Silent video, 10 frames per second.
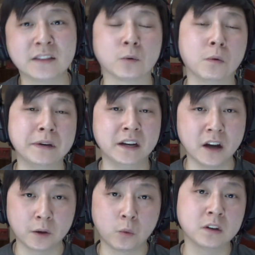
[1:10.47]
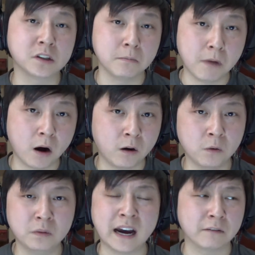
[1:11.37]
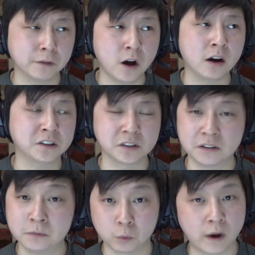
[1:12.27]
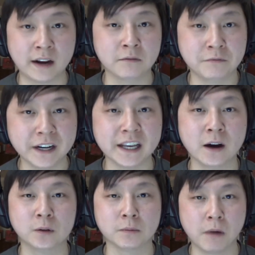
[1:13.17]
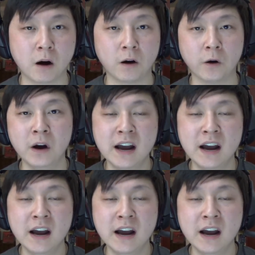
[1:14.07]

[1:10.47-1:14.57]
There will be another one tomorrow, not a vlog, just a random video tomorrow,